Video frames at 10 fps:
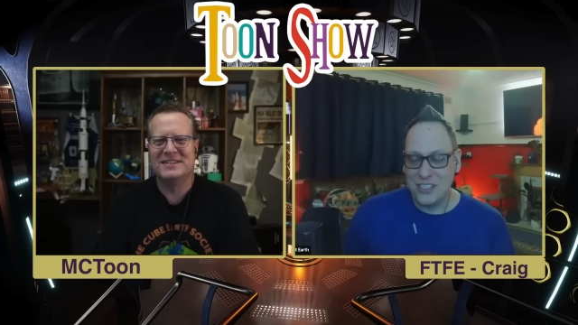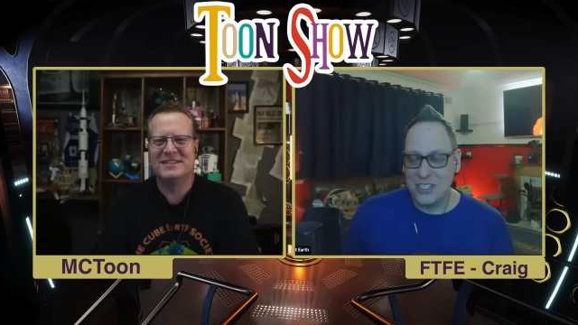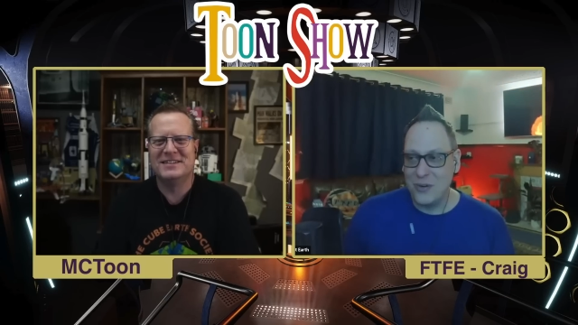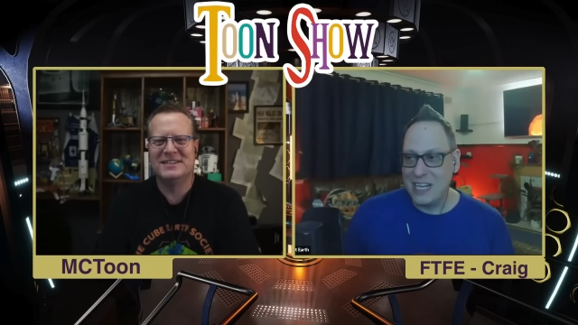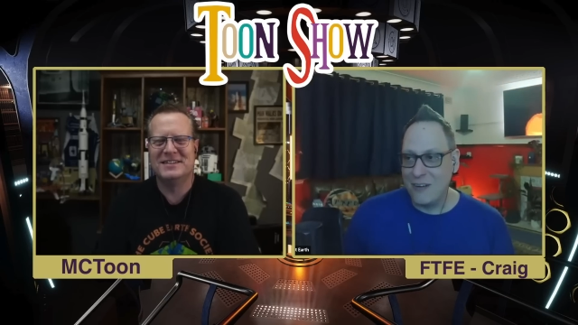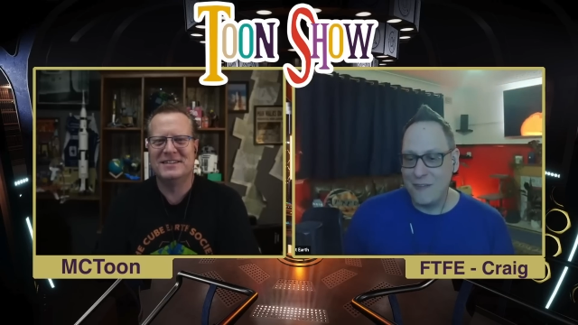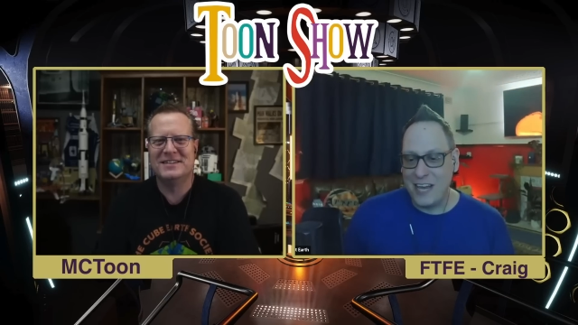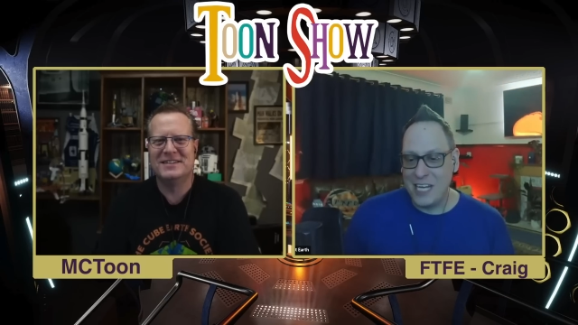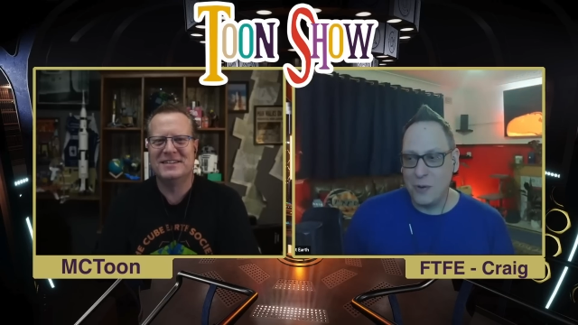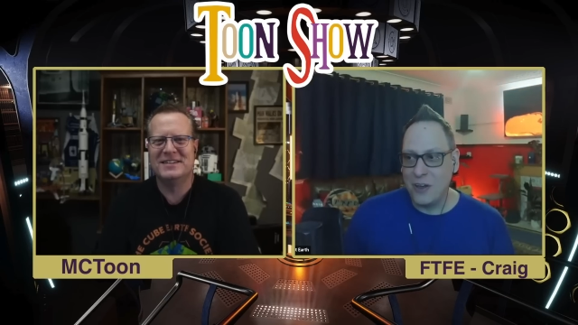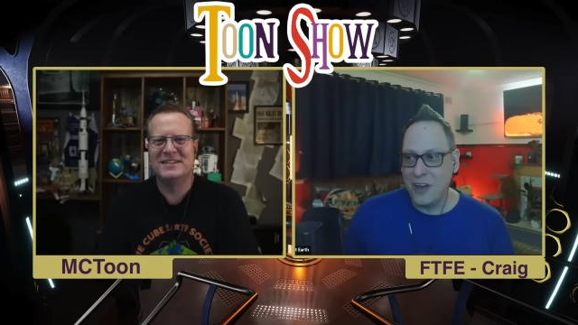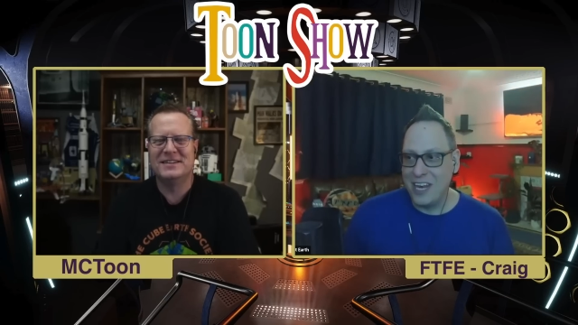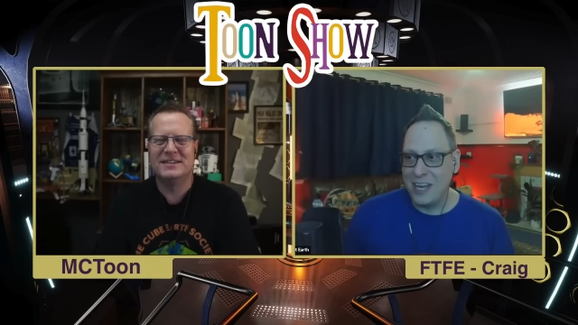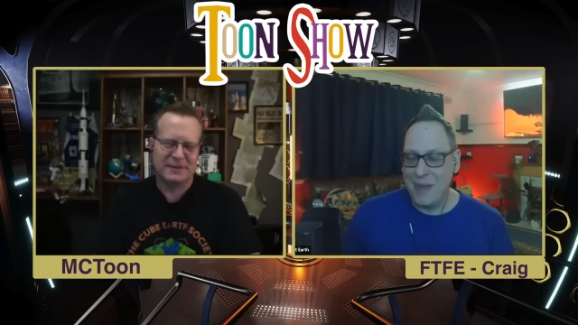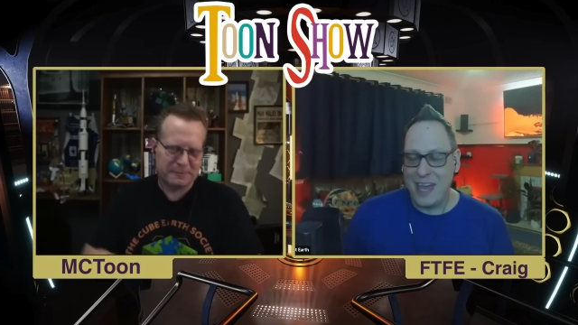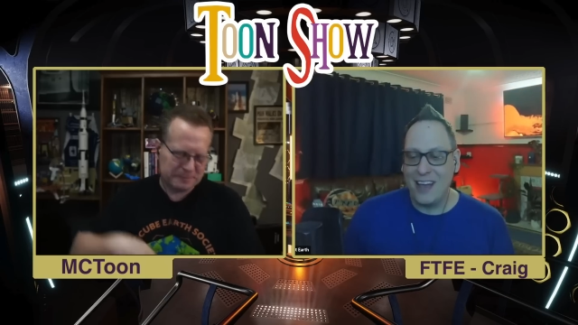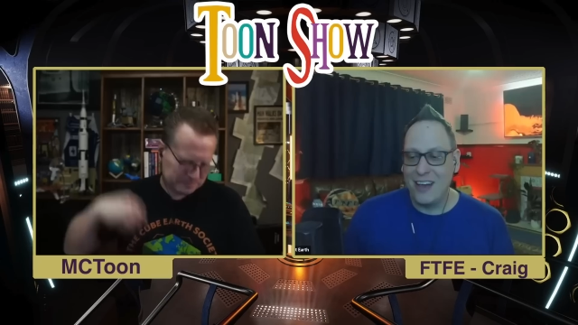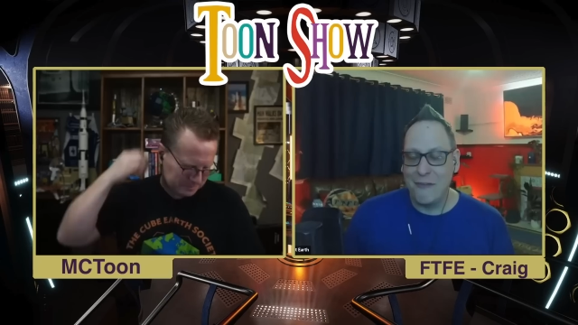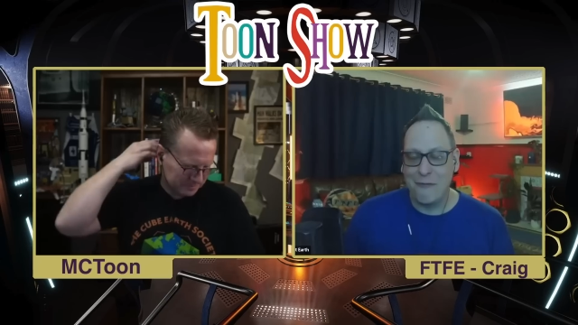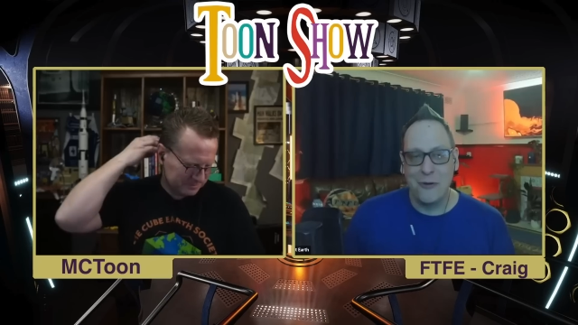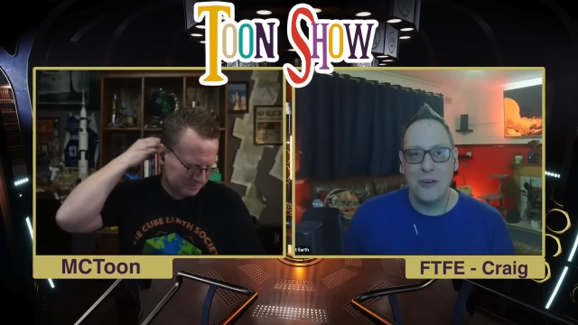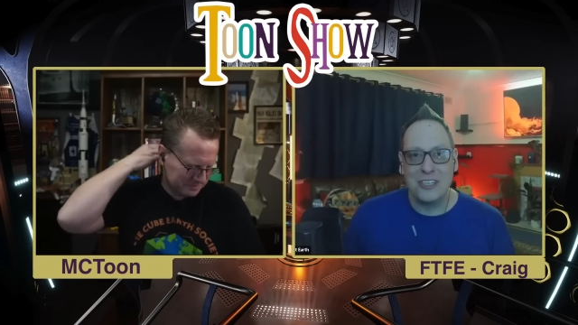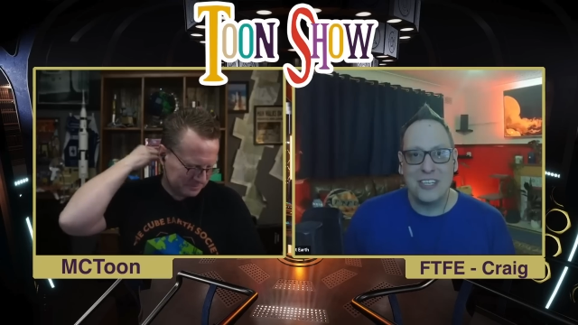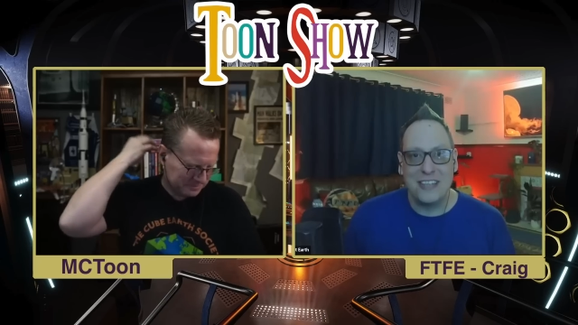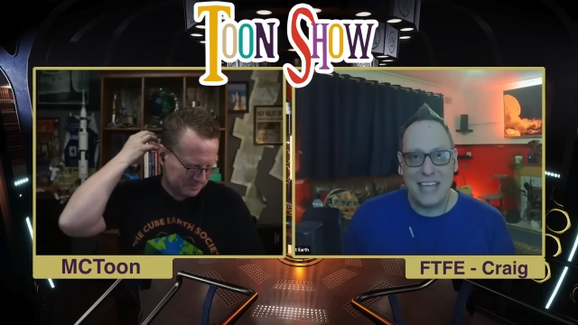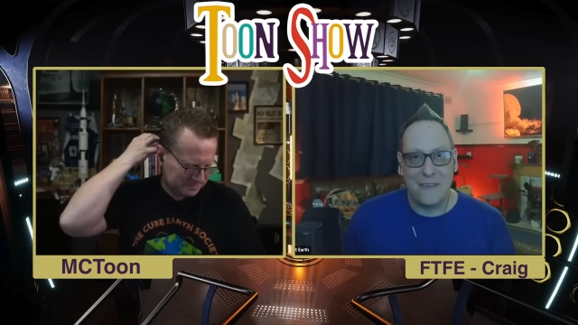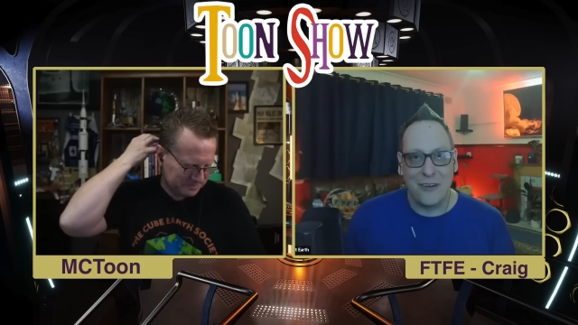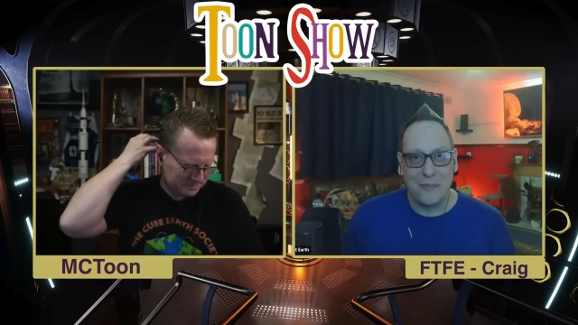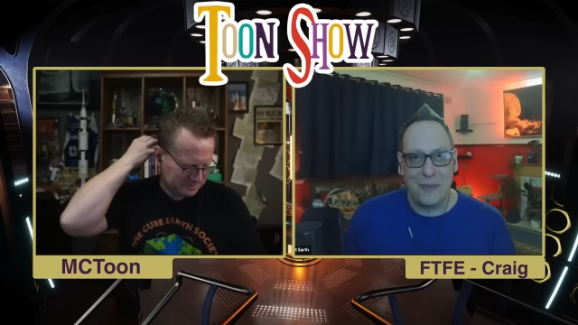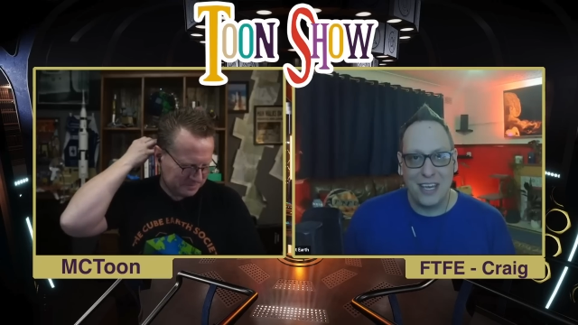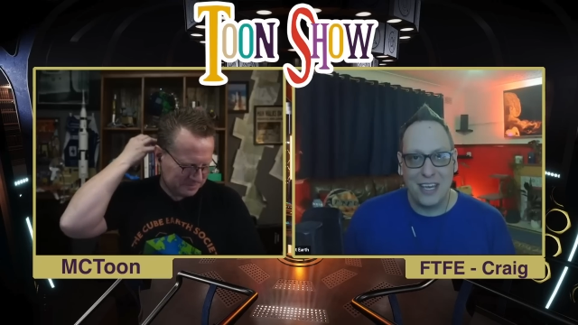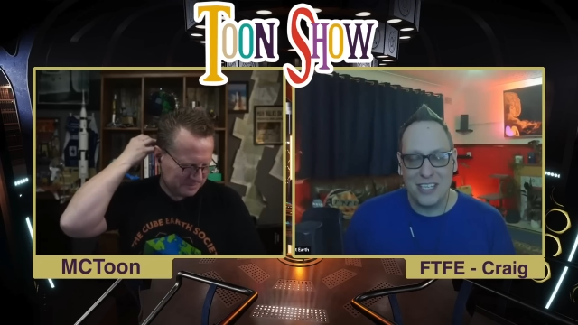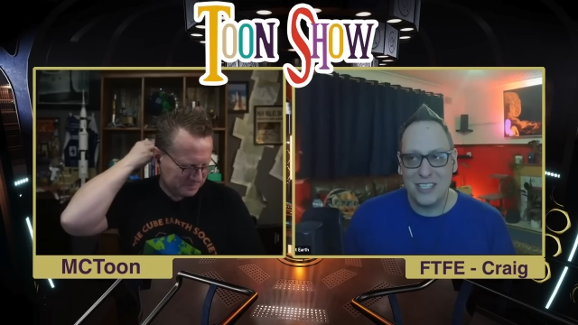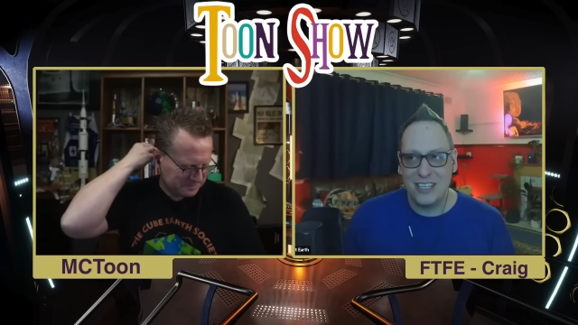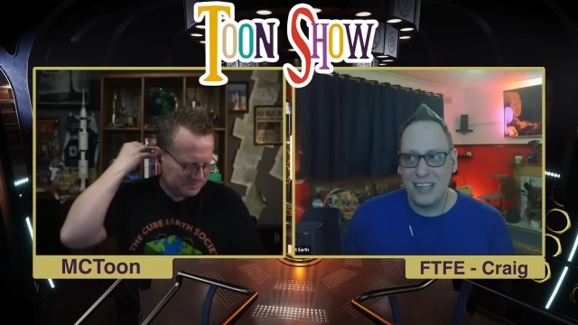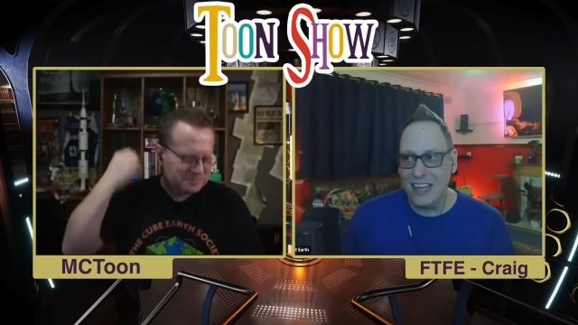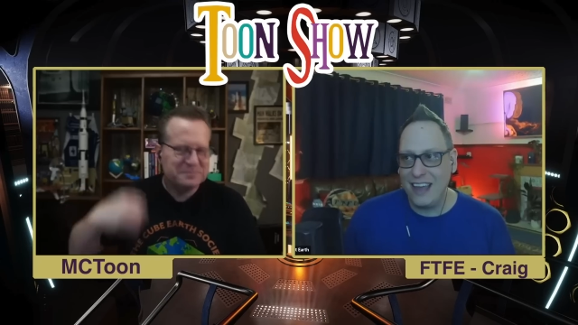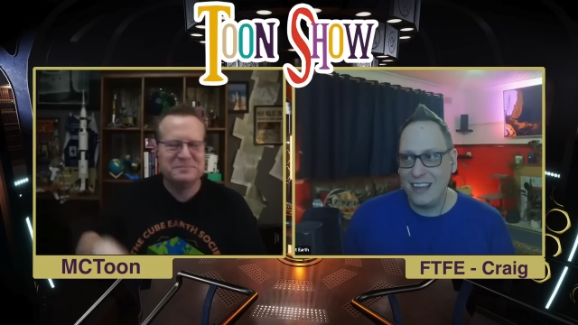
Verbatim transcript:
Speaker 1: of just doing that on Facebook and it being a fruitless endeavor because it, uh,